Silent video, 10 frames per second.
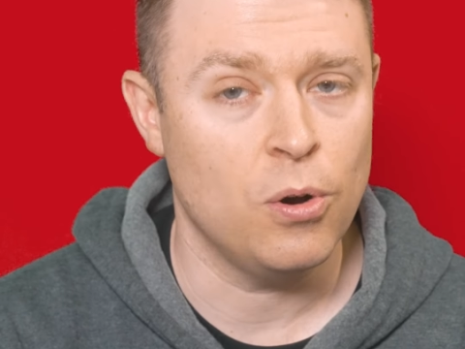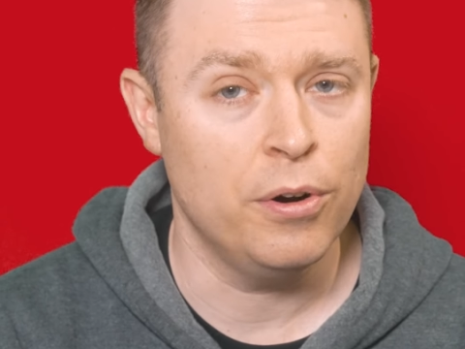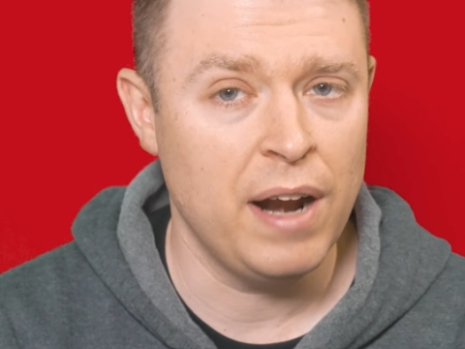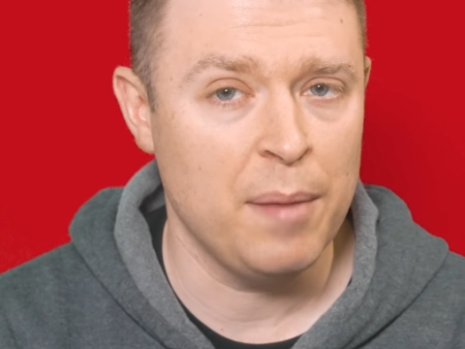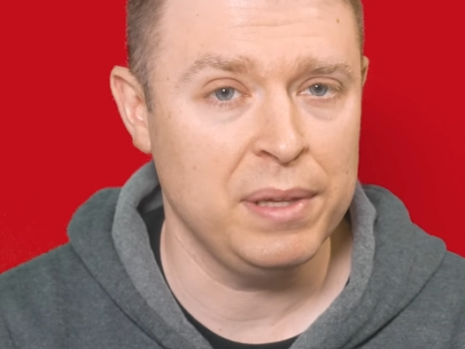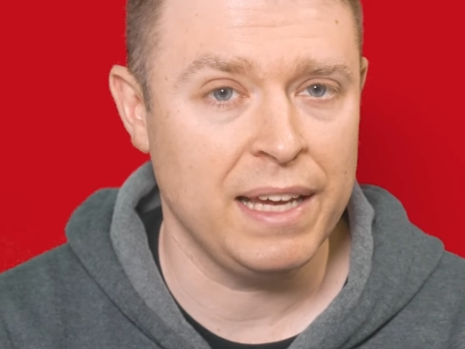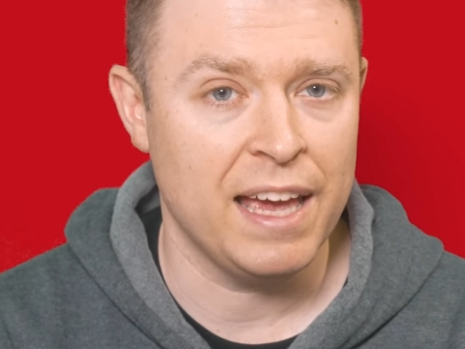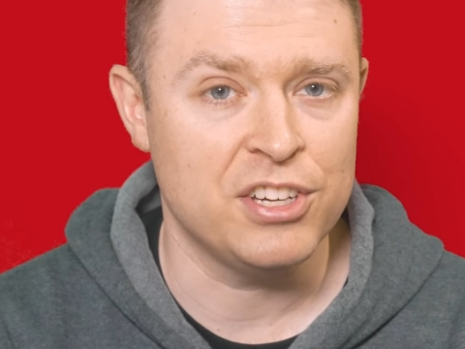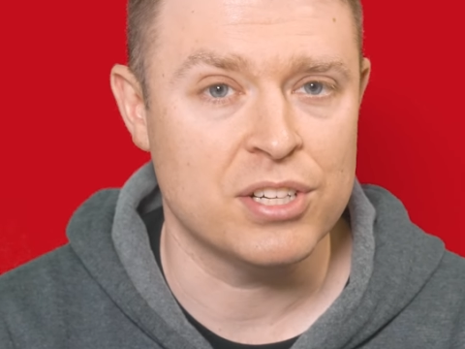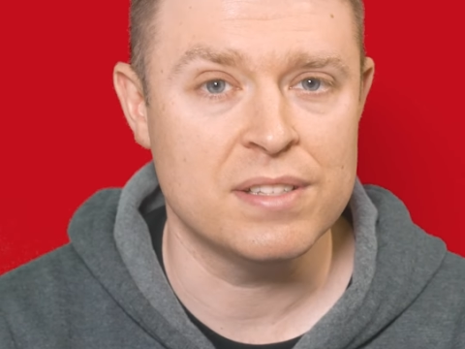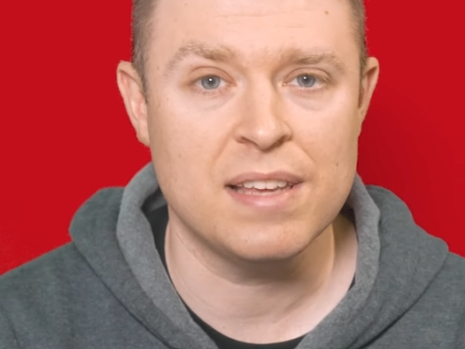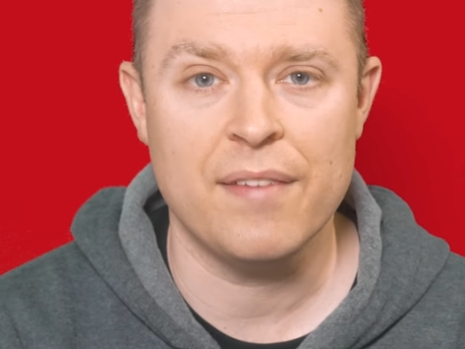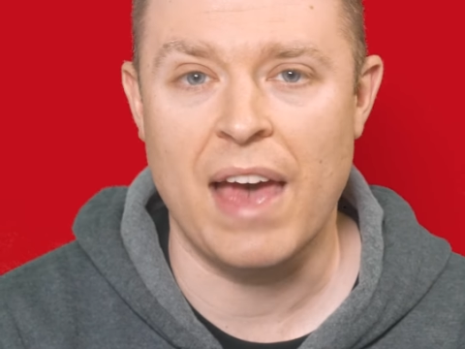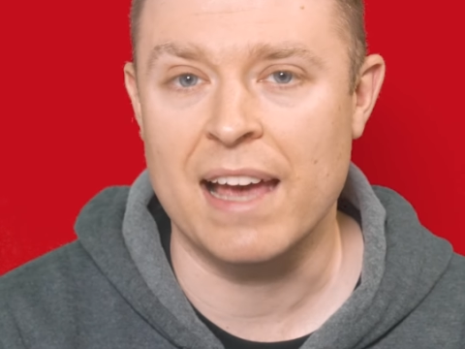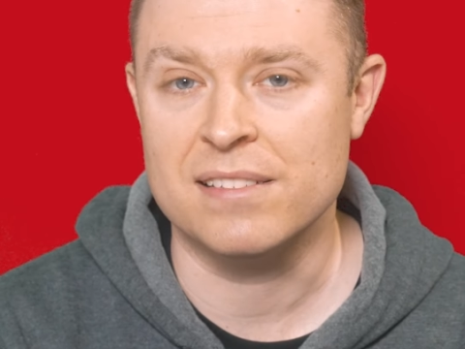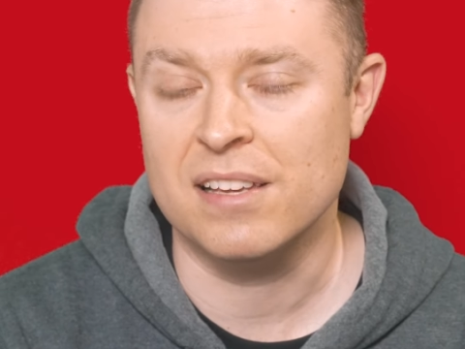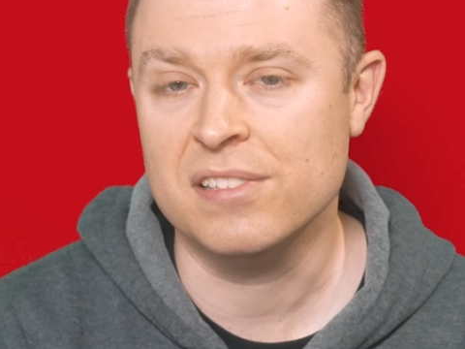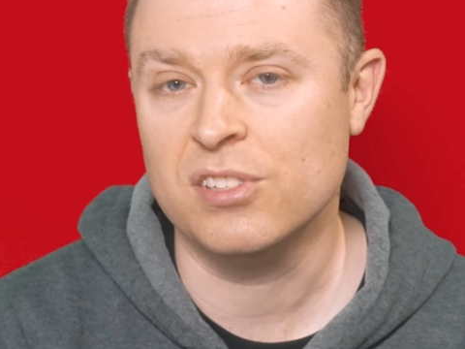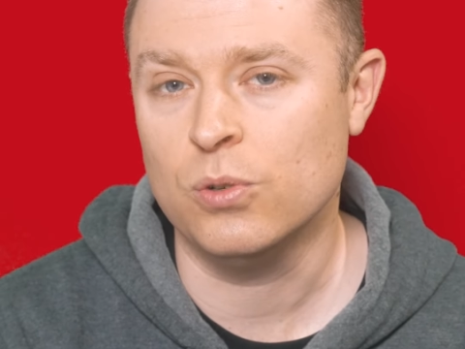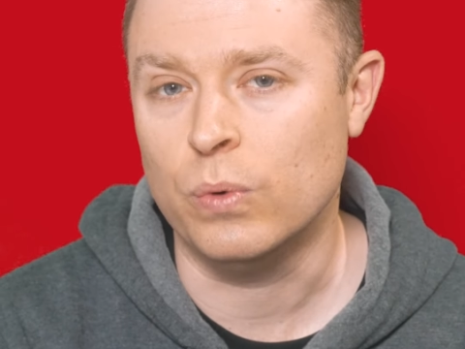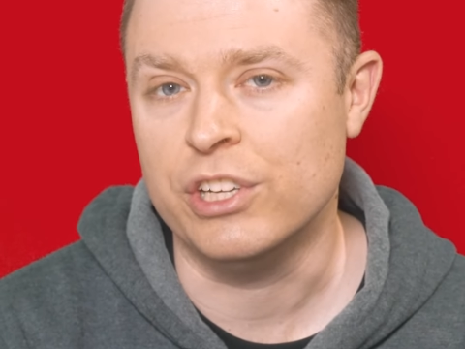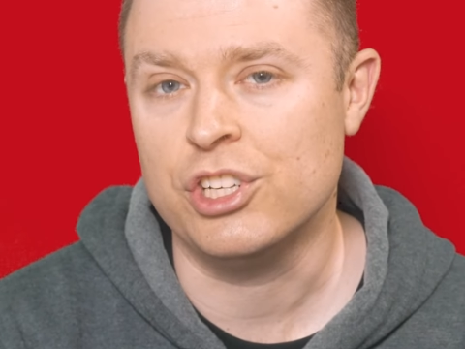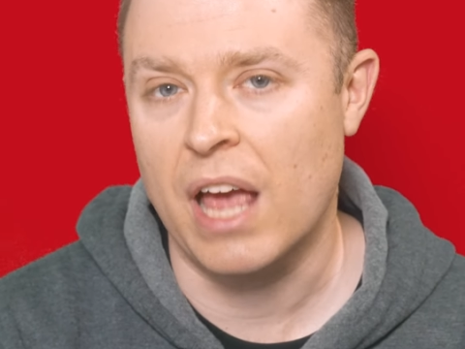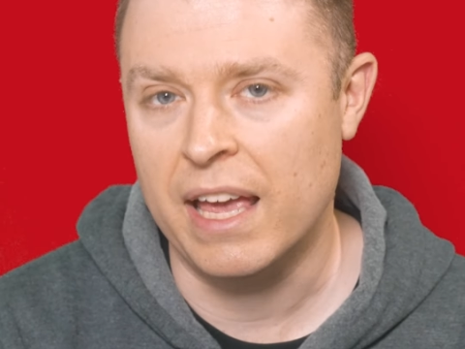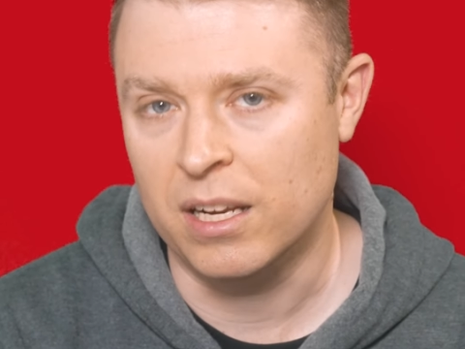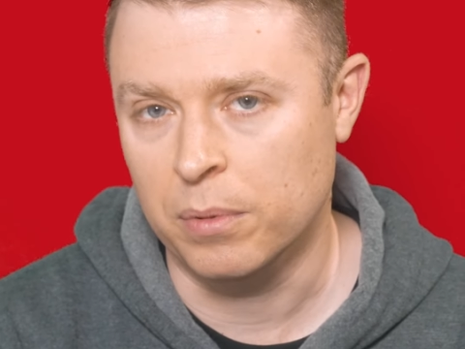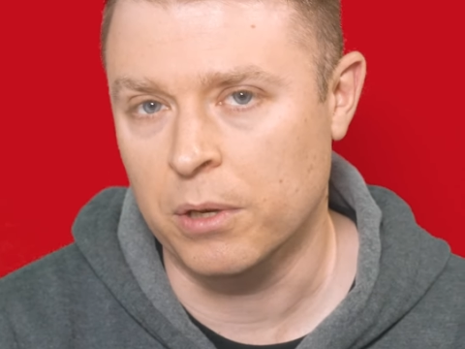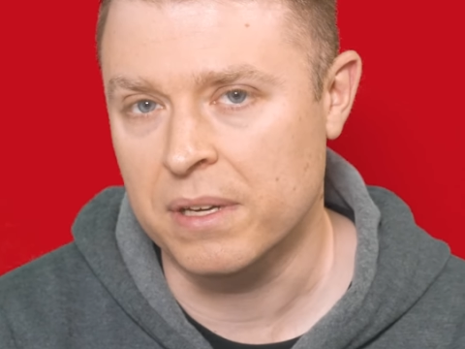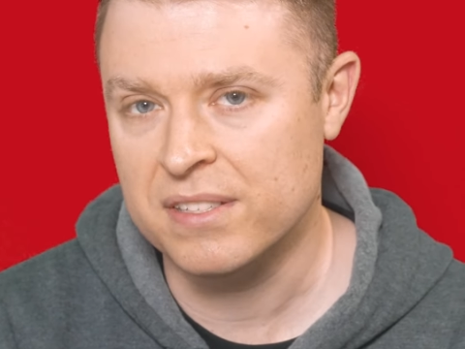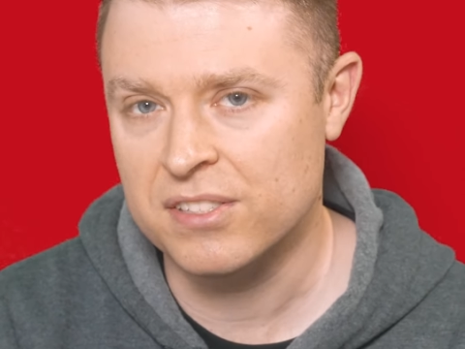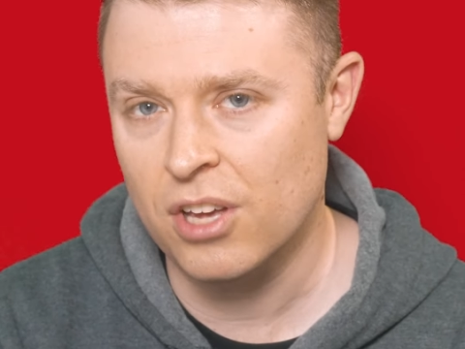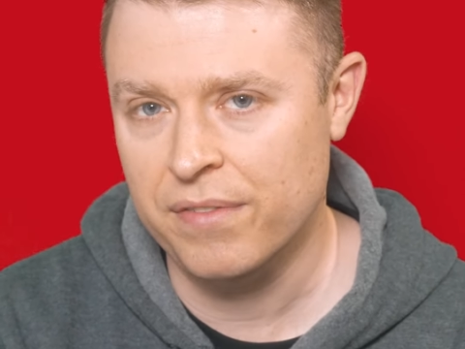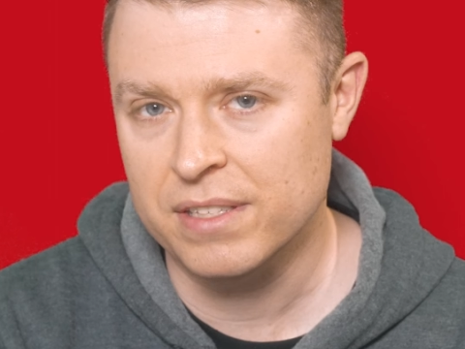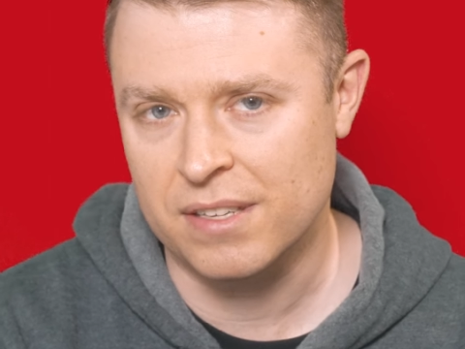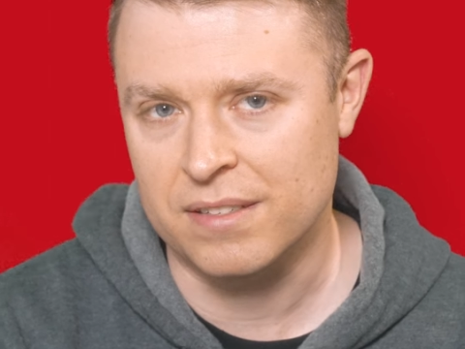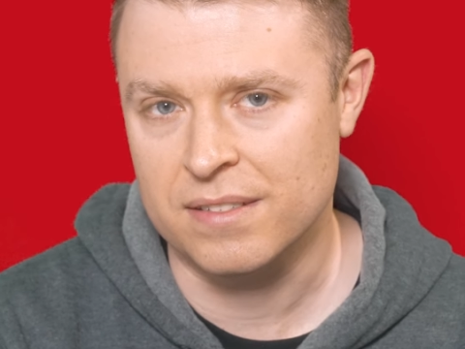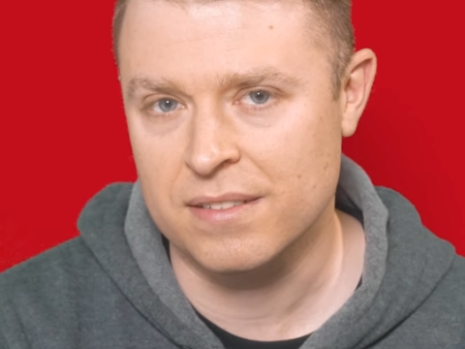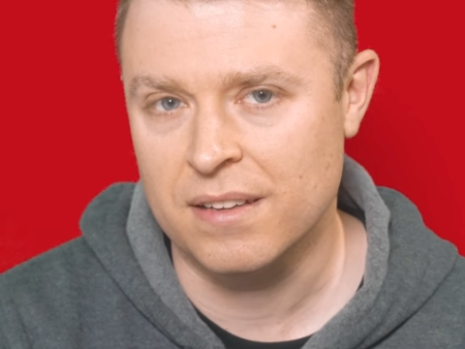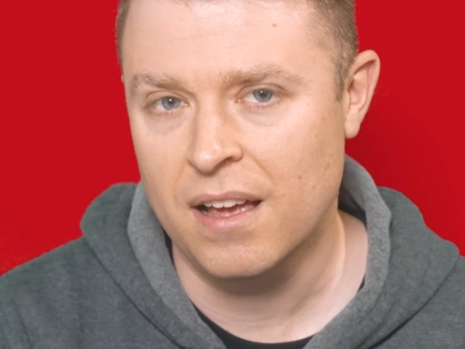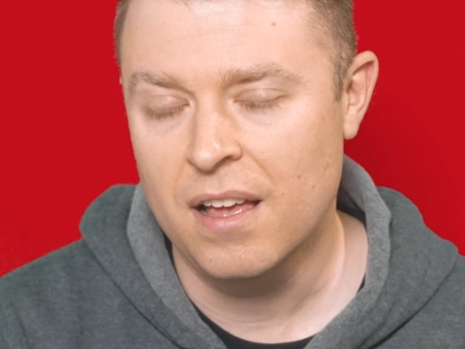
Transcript: or applications have access to which AWS services.